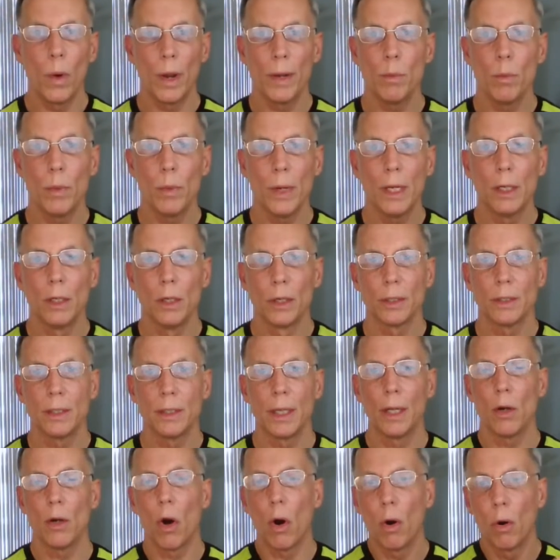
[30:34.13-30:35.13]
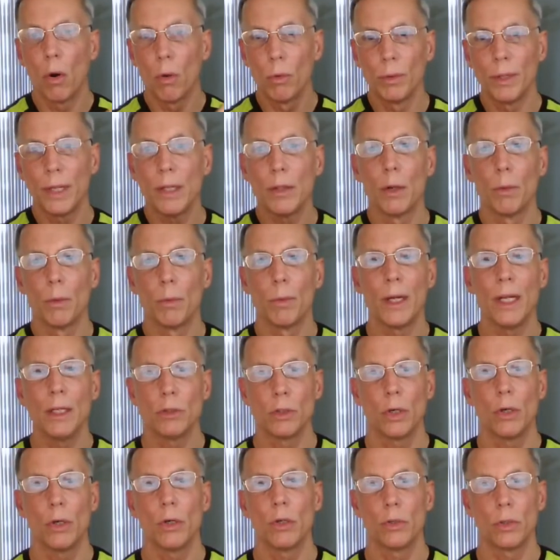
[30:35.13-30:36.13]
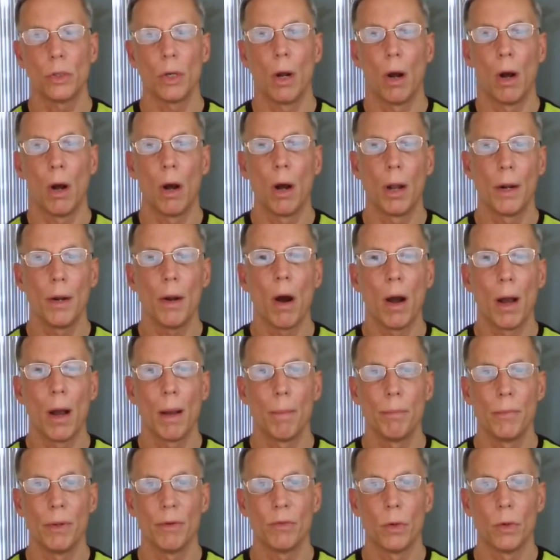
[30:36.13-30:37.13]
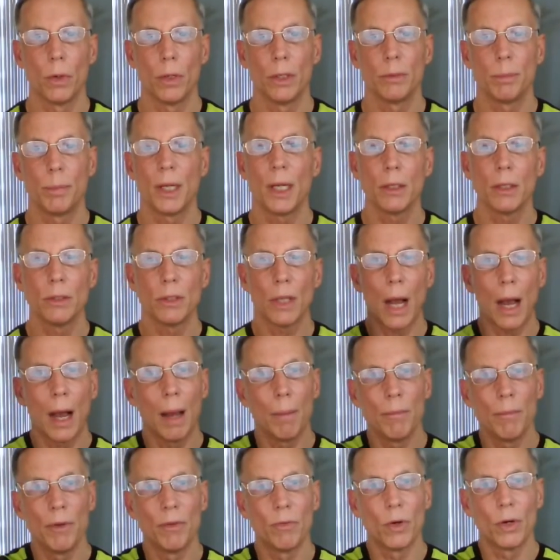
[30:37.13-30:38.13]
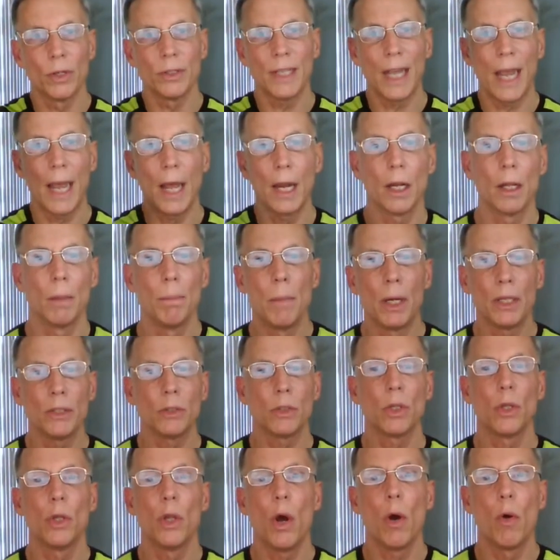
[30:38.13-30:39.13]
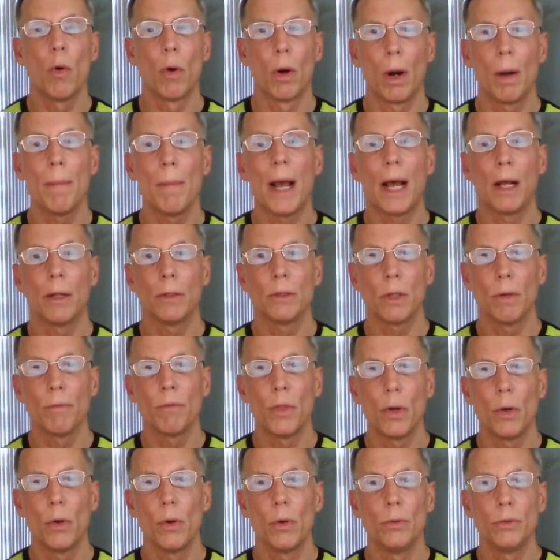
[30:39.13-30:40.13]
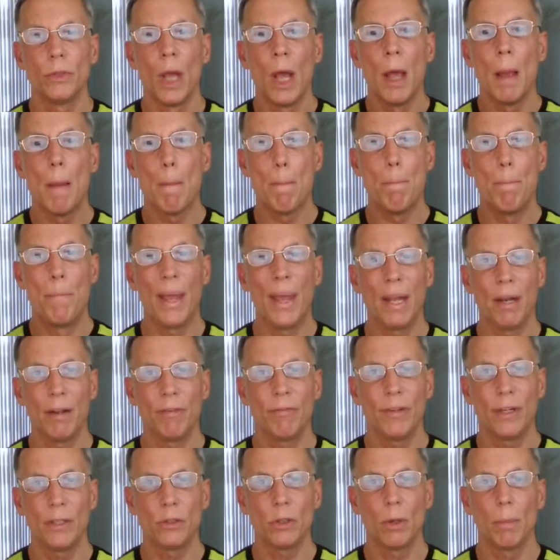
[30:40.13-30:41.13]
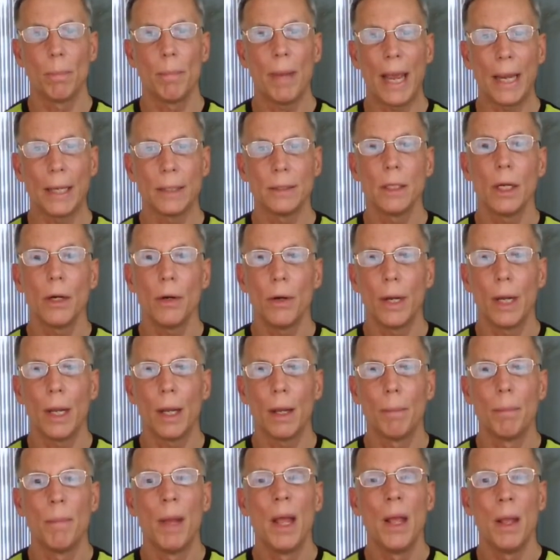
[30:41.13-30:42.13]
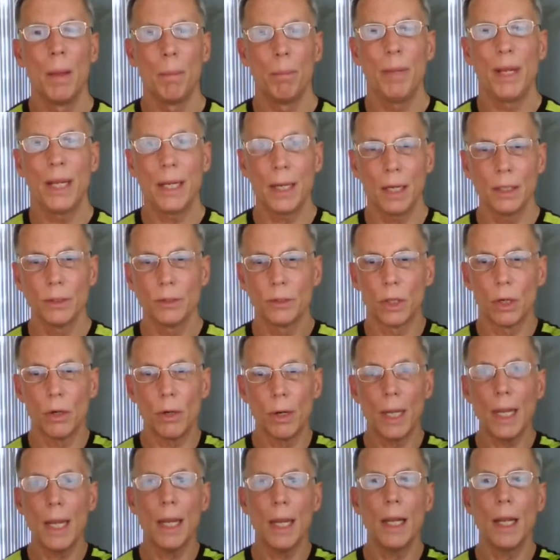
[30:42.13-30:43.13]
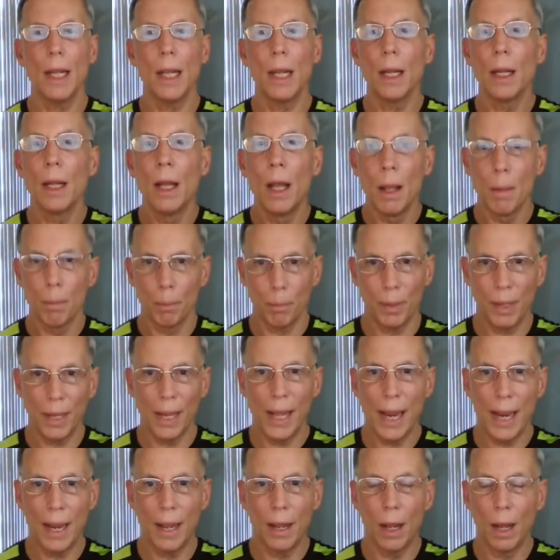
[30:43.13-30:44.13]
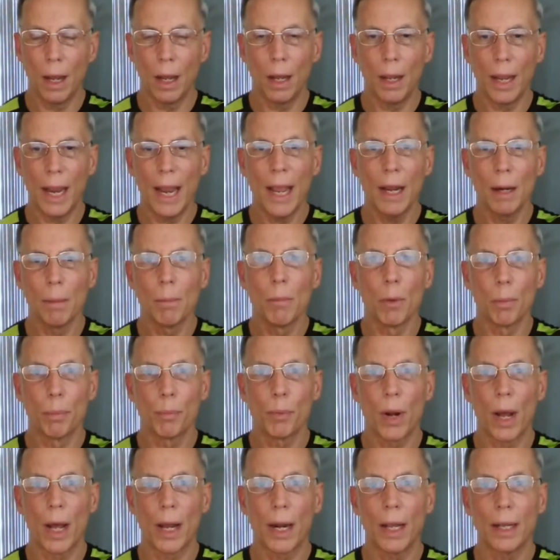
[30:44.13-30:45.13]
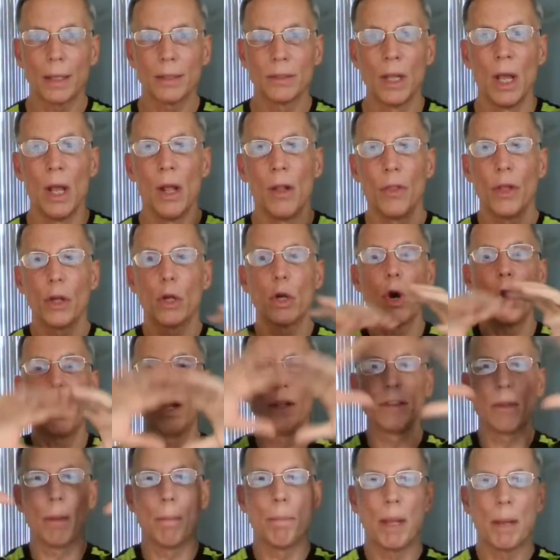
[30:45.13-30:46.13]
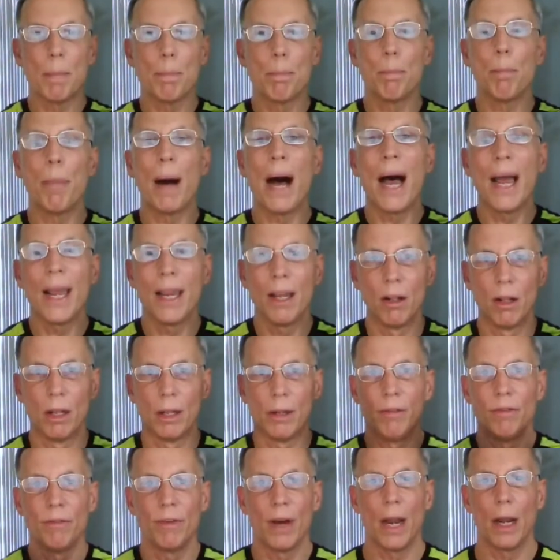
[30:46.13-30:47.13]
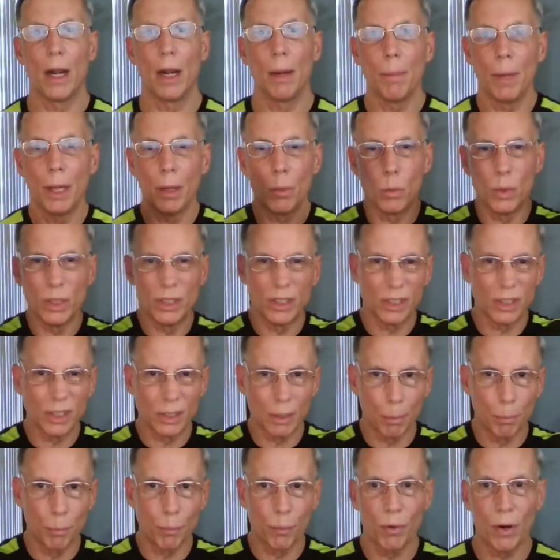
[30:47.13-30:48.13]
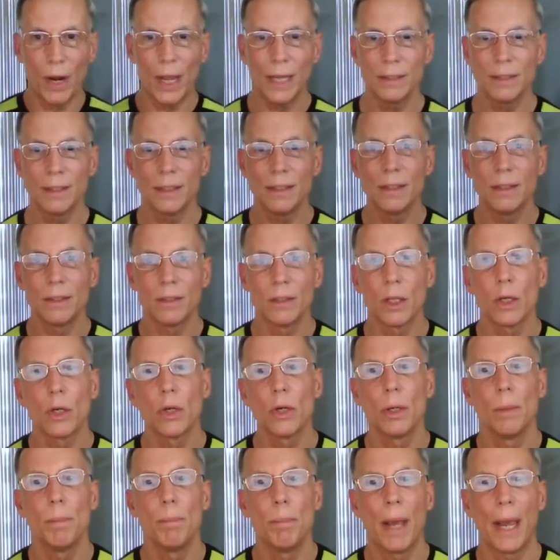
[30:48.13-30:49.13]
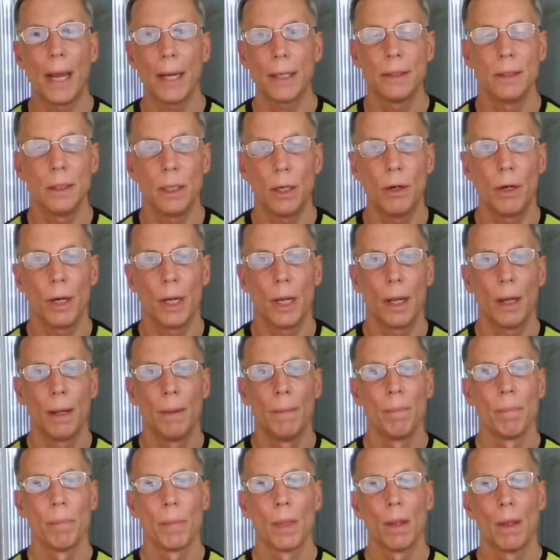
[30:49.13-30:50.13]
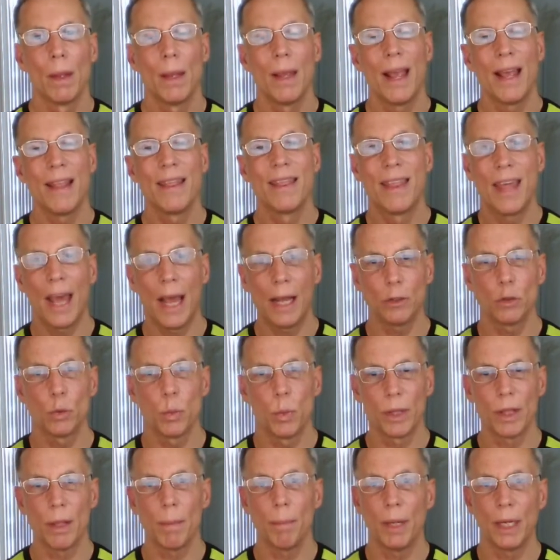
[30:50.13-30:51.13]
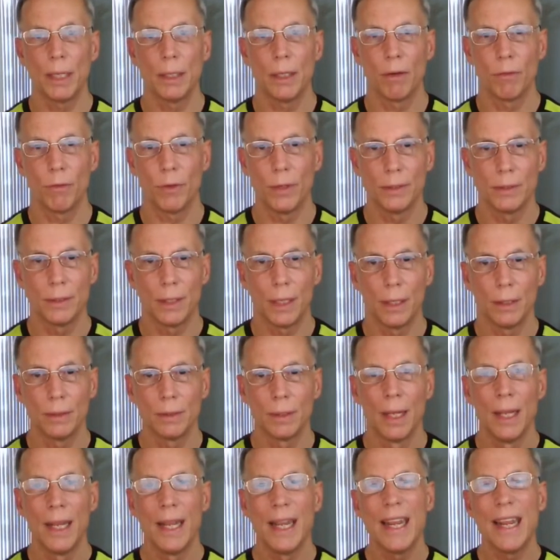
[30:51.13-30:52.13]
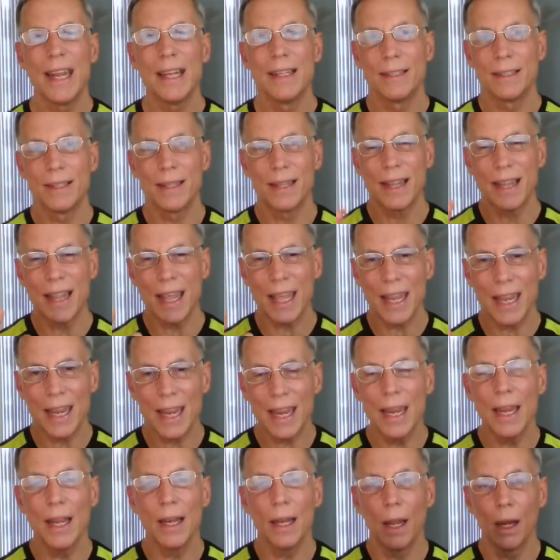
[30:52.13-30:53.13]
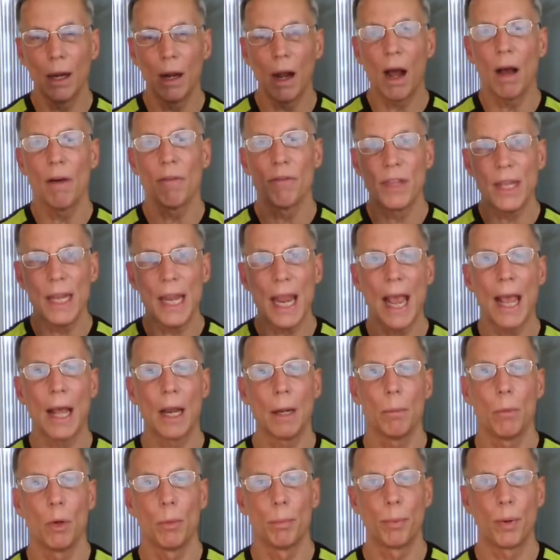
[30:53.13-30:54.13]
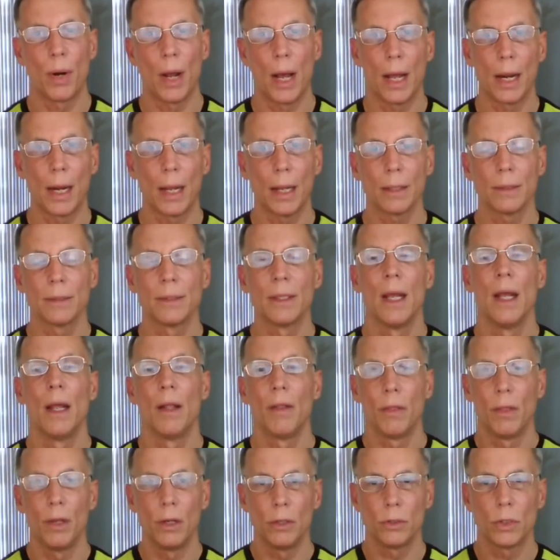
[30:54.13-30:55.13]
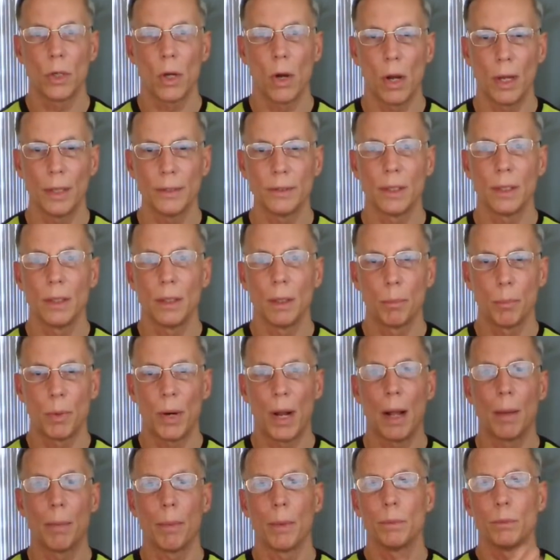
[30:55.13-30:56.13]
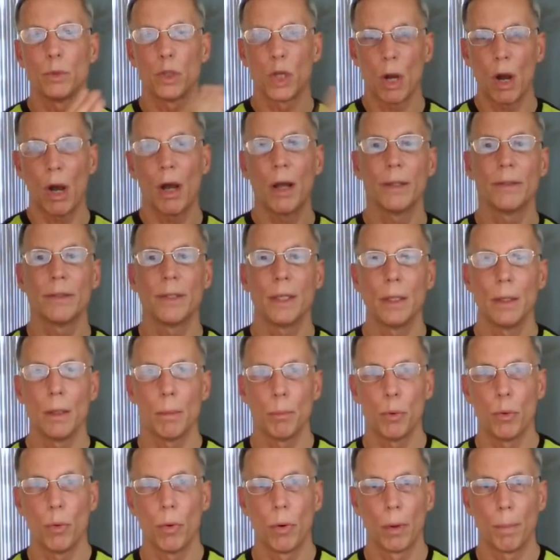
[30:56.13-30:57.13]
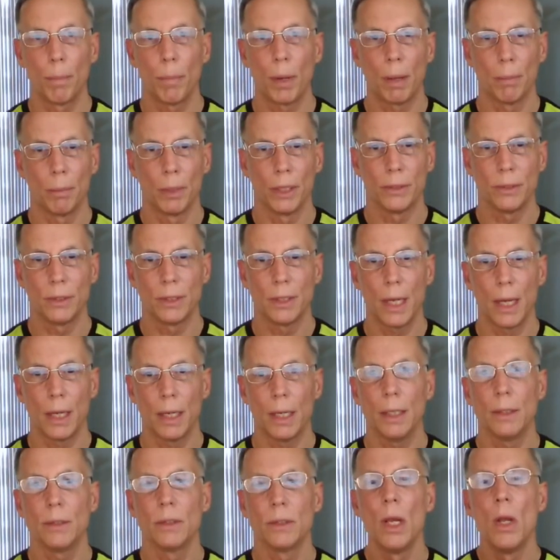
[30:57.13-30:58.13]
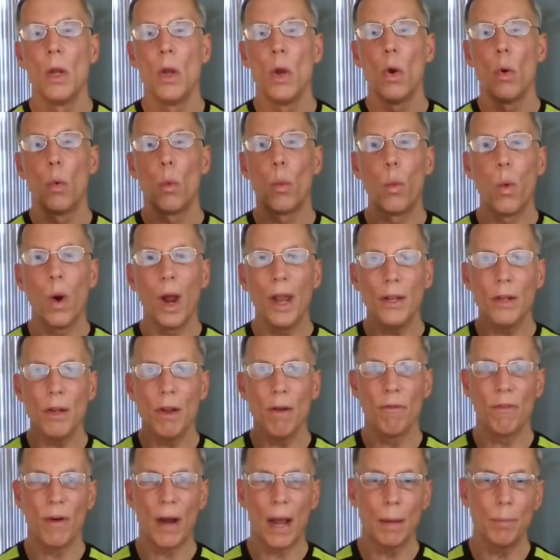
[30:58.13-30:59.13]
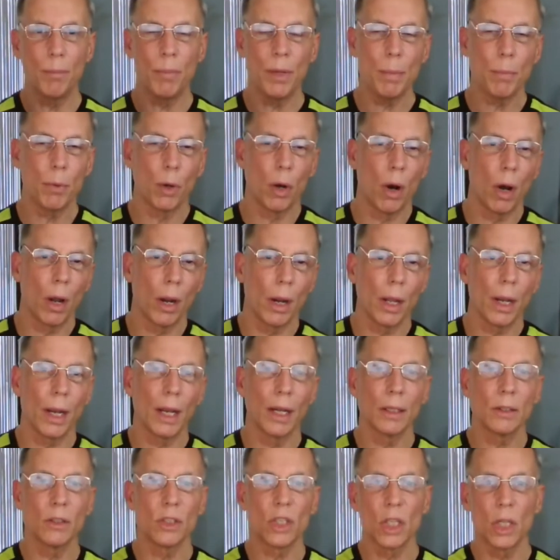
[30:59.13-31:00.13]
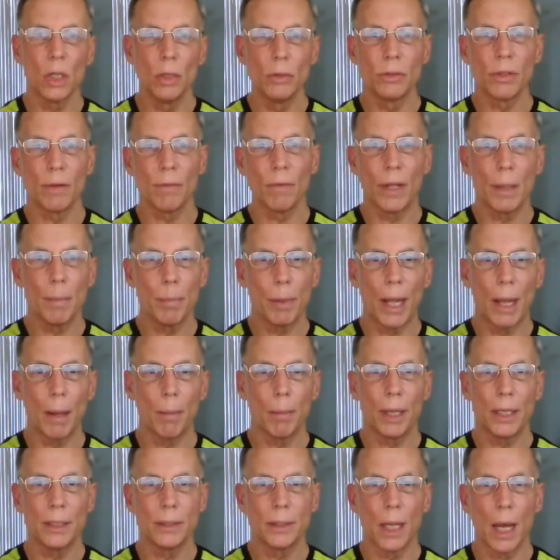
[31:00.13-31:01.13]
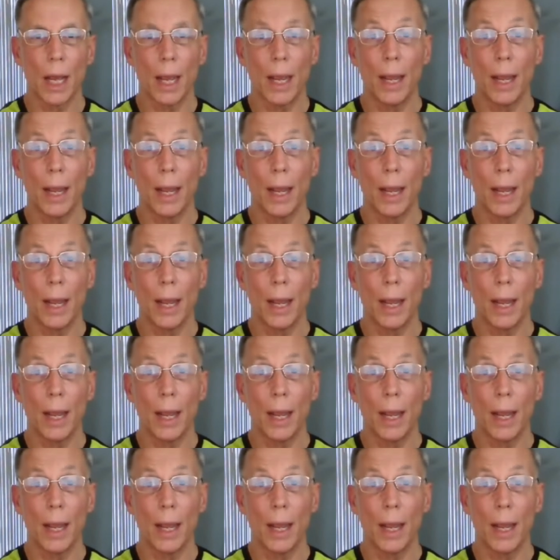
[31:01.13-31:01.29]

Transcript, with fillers: when we looked at only the research on omnivores, because omnivores had a much lower amount of those beneficial bacteria because they're eating plant uh, animal products that cause a big bile environment, which suppresses the good bacteria. And that's what the big difference is. It's the eating of the animal products that is causing the problems, causing the poor published studies. When you find people on an exclusively plant-based